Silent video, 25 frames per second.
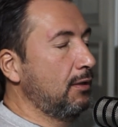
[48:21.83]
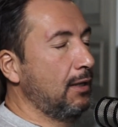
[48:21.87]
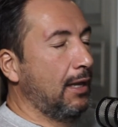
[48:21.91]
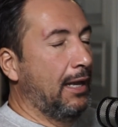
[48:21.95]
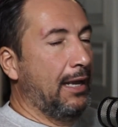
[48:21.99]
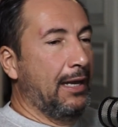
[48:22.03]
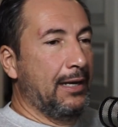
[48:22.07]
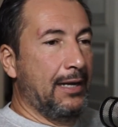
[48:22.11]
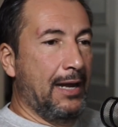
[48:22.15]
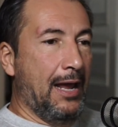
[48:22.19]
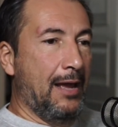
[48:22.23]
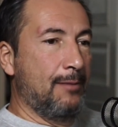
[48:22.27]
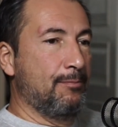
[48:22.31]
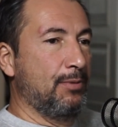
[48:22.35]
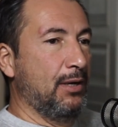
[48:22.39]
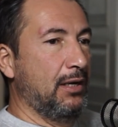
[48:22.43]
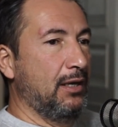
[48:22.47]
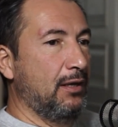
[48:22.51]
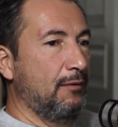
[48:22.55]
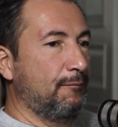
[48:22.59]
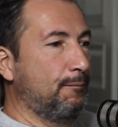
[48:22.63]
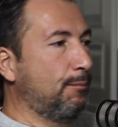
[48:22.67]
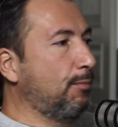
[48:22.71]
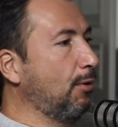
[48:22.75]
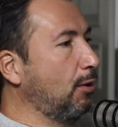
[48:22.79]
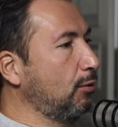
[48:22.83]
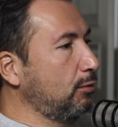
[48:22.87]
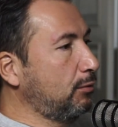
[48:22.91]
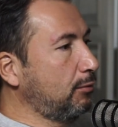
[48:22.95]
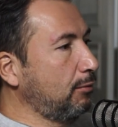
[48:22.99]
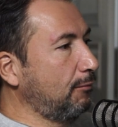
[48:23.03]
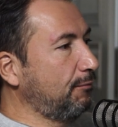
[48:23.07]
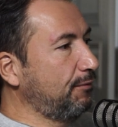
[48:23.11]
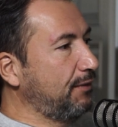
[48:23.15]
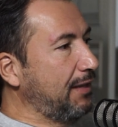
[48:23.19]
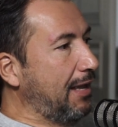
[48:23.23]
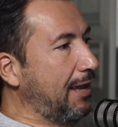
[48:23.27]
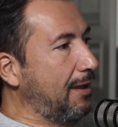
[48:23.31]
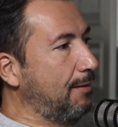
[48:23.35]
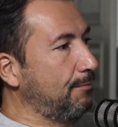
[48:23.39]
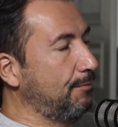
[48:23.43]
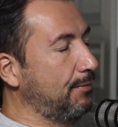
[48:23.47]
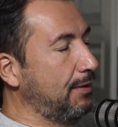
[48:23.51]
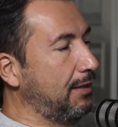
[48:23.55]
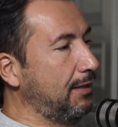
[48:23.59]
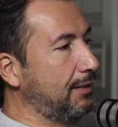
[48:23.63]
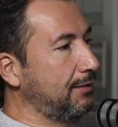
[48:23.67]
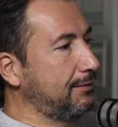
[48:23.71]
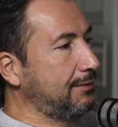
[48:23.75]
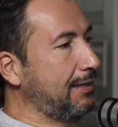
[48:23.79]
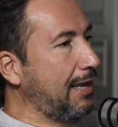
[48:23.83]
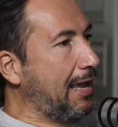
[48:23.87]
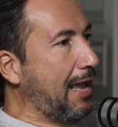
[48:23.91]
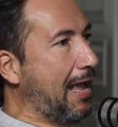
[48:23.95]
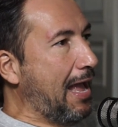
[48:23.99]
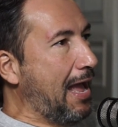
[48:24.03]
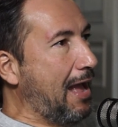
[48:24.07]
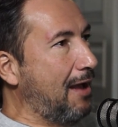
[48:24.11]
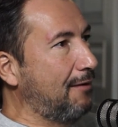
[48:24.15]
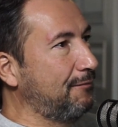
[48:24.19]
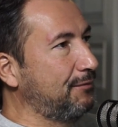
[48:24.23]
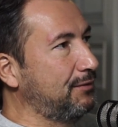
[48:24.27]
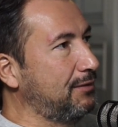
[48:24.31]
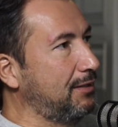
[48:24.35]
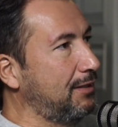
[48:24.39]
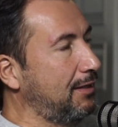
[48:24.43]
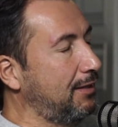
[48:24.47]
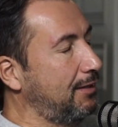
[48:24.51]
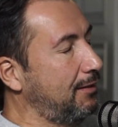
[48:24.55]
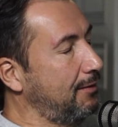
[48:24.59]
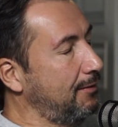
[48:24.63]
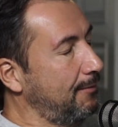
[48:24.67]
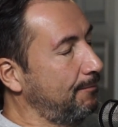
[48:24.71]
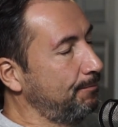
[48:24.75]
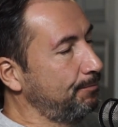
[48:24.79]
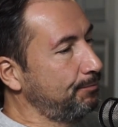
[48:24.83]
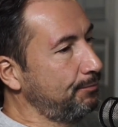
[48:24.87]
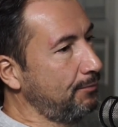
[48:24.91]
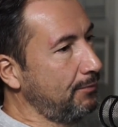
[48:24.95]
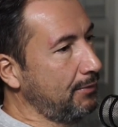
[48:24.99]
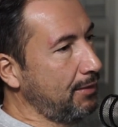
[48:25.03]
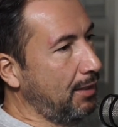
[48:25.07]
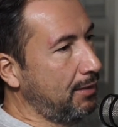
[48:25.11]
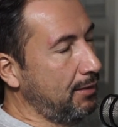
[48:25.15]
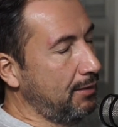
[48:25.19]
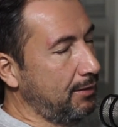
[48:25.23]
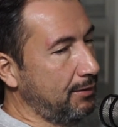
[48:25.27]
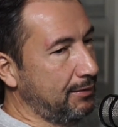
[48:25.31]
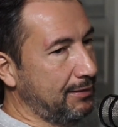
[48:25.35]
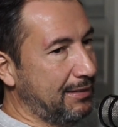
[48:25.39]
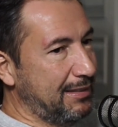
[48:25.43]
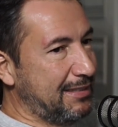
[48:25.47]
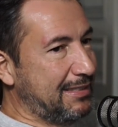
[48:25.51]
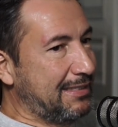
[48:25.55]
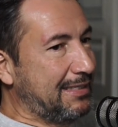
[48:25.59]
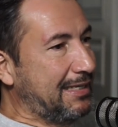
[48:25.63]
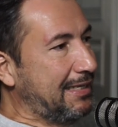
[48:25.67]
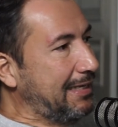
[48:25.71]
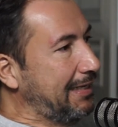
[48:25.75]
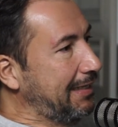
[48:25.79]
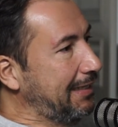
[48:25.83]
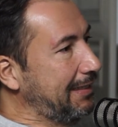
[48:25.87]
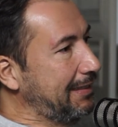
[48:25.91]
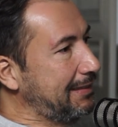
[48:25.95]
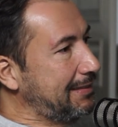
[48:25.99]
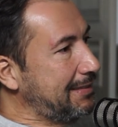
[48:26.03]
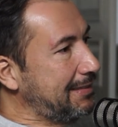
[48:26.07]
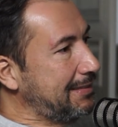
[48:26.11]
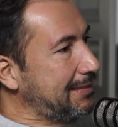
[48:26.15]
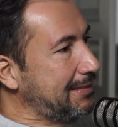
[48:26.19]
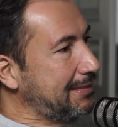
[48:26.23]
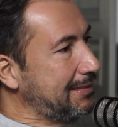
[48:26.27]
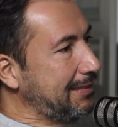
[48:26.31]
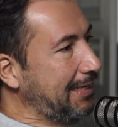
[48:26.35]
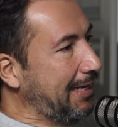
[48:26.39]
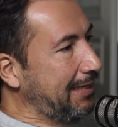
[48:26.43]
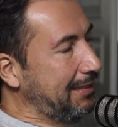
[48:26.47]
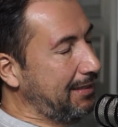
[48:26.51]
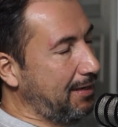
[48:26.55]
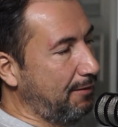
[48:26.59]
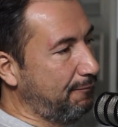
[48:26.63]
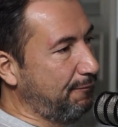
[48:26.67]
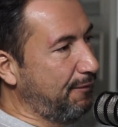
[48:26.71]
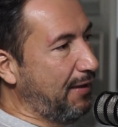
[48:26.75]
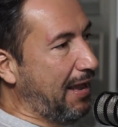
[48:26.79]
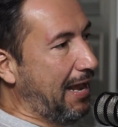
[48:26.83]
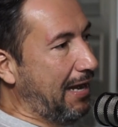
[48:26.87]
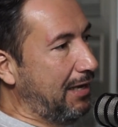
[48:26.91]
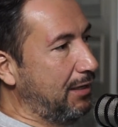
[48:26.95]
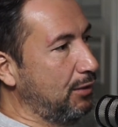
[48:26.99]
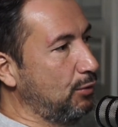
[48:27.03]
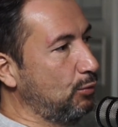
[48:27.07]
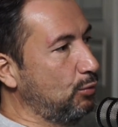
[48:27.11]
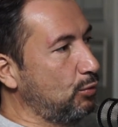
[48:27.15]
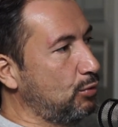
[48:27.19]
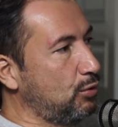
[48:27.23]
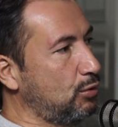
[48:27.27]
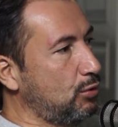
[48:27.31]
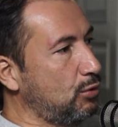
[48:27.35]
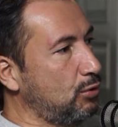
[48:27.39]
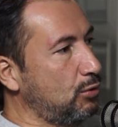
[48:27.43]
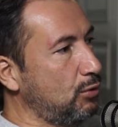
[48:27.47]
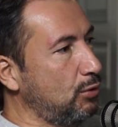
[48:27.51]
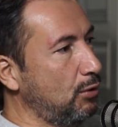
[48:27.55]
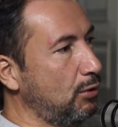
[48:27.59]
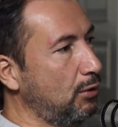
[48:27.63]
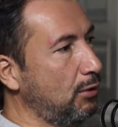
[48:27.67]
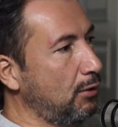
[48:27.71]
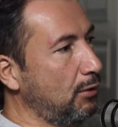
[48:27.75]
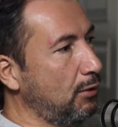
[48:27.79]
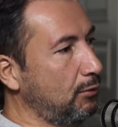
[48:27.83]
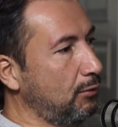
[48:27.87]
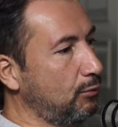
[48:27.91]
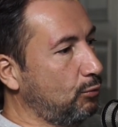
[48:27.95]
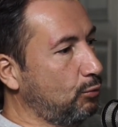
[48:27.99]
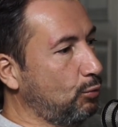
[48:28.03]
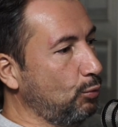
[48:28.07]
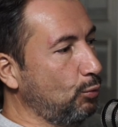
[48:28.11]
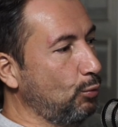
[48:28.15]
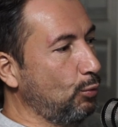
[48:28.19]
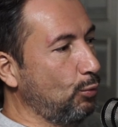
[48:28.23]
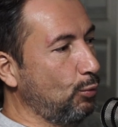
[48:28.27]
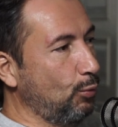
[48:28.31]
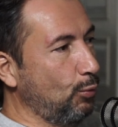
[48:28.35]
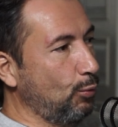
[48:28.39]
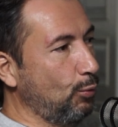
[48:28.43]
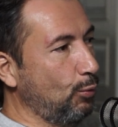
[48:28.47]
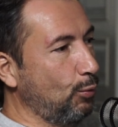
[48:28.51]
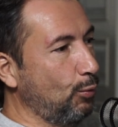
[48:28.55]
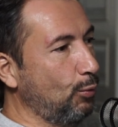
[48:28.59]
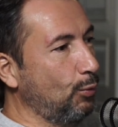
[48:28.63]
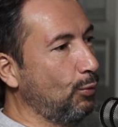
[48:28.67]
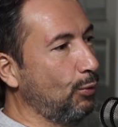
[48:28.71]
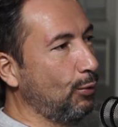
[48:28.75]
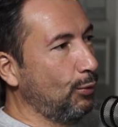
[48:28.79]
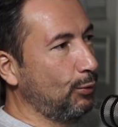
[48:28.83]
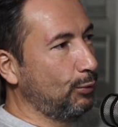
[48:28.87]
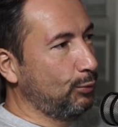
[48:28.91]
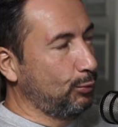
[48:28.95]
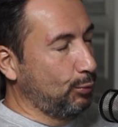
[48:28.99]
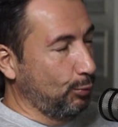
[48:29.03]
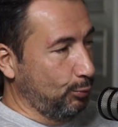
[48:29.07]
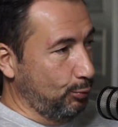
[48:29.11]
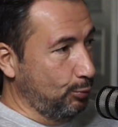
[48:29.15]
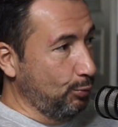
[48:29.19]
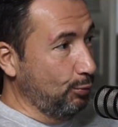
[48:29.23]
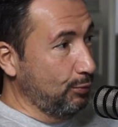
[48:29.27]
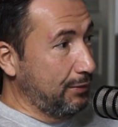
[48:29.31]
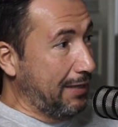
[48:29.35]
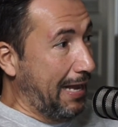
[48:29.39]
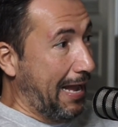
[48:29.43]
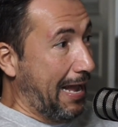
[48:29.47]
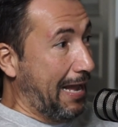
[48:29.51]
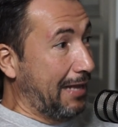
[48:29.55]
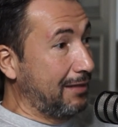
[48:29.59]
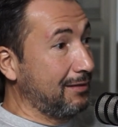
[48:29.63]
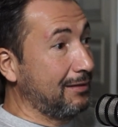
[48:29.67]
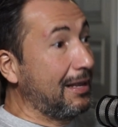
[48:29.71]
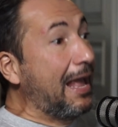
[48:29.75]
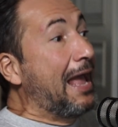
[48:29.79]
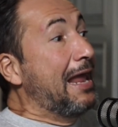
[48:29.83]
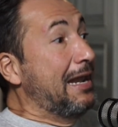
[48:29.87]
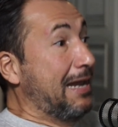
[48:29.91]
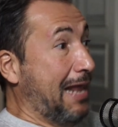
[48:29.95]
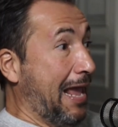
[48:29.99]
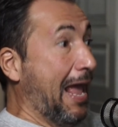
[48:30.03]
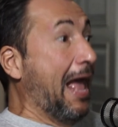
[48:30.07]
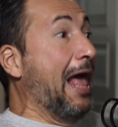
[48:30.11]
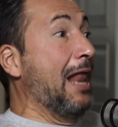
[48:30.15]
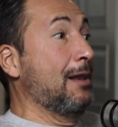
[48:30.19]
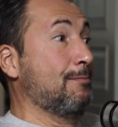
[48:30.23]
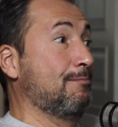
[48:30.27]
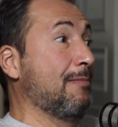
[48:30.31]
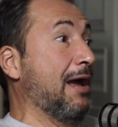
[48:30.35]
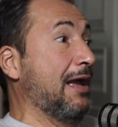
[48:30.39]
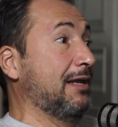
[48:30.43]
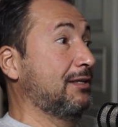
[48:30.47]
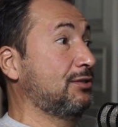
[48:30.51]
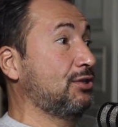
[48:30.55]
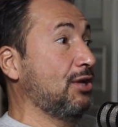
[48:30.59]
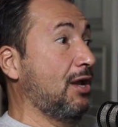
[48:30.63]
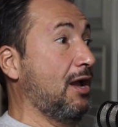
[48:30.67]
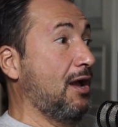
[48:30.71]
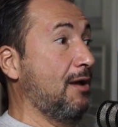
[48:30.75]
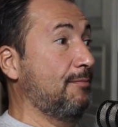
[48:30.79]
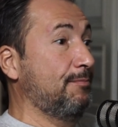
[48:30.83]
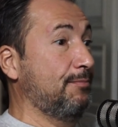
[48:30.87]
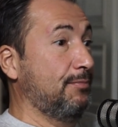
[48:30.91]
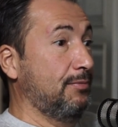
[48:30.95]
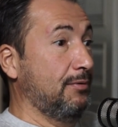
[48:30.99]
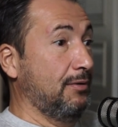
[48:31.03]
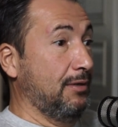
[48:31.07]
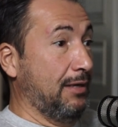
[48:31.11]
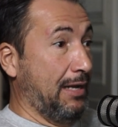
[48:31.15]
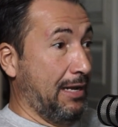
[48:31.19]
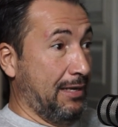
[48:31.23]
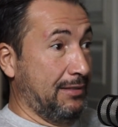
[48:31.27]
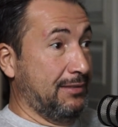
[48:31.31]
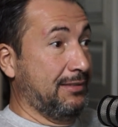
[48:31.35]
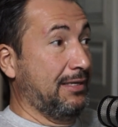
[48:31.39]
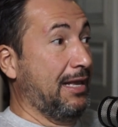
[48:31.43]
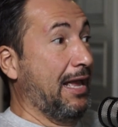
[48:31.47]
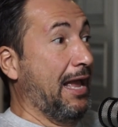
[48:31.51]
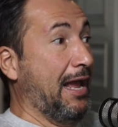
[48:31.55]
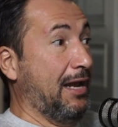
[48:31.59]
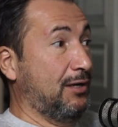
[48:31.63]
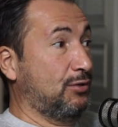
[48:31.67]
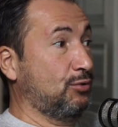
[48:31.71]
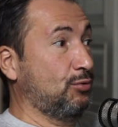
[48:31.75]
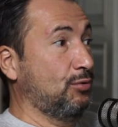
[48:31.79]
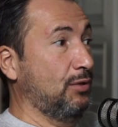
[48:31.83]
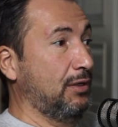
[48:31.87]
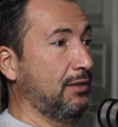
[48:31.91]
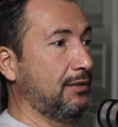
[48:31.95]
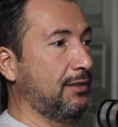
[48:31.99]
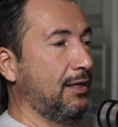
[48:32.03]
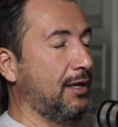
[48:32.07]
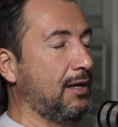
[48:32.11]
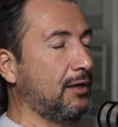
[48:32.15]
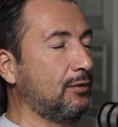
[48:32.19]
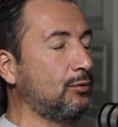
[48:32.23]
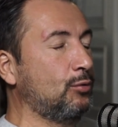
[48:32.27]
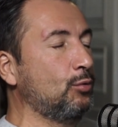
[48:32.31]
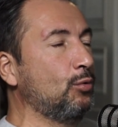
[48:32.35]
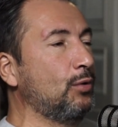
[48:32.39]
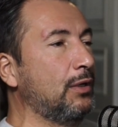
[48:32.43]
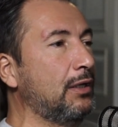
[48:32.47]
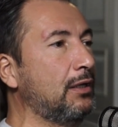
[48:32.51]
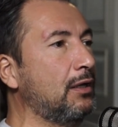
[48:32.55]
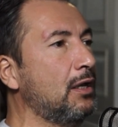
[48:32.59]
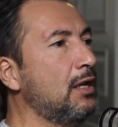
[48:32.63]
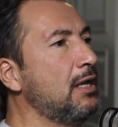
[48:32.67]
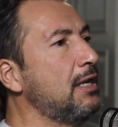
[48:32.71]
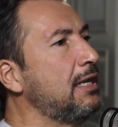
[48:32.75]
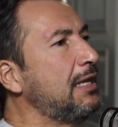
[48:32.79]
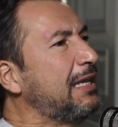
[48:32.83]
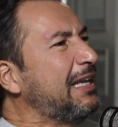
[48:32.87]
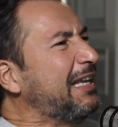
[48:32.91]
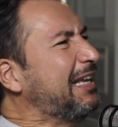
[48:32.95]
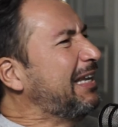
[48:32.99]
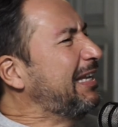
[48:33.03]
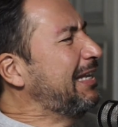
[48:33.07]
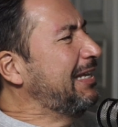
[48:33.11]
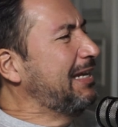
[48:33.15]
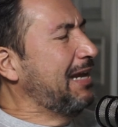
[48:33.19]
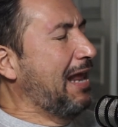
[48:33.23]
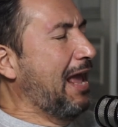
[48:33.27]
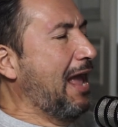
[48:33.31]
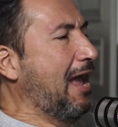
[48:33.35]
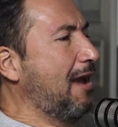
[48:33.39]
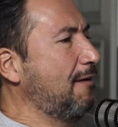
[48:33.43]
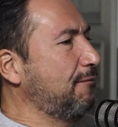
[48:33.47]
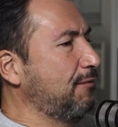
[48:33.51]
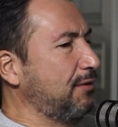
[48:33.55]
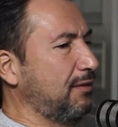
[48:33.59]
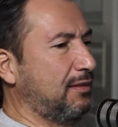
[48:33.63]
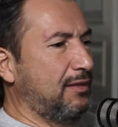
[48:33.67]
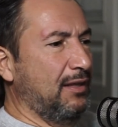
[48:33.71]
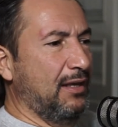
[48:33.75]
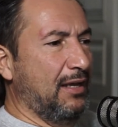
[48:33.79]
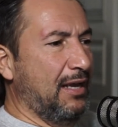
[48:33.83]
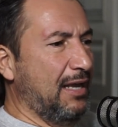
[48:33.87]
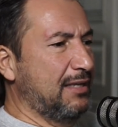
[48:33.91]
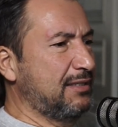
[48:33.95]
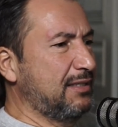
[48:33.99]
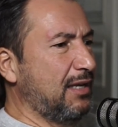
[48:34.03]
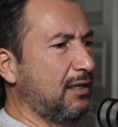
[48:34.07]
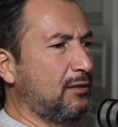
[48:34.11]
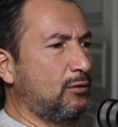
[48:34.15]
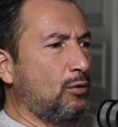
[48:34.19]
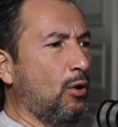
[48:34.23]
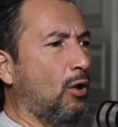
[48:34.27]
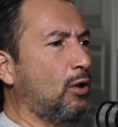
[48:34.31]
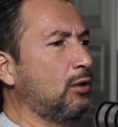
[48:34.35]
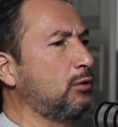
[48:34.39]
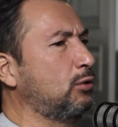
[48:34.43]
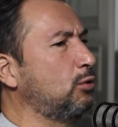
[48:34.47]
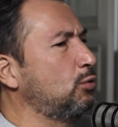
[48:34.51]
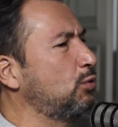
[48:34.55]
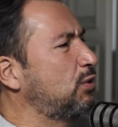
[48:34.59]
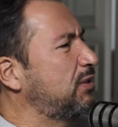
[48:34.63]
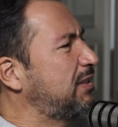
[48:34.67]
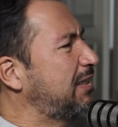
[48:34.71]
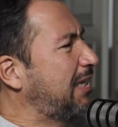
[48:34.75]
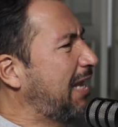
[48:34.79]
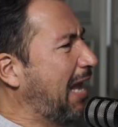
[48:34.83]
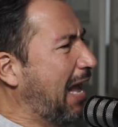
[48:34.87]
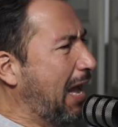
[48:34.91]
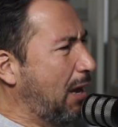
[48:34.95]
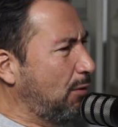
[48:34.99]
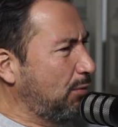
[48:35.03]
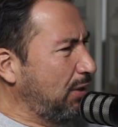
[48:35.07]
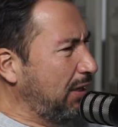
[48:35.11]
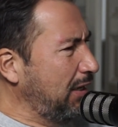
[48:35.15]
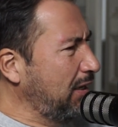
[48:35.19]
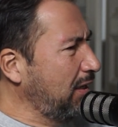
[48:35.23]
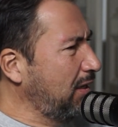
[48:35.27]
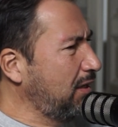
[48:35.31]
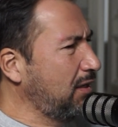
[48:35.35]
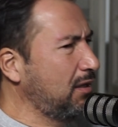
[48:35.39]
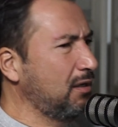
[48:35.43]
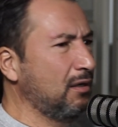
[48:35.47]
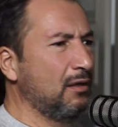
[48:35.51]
And I believe both of them, they have the skills and the values to do that and help my job, as actually they are doing, in everything. As I told you, scouting,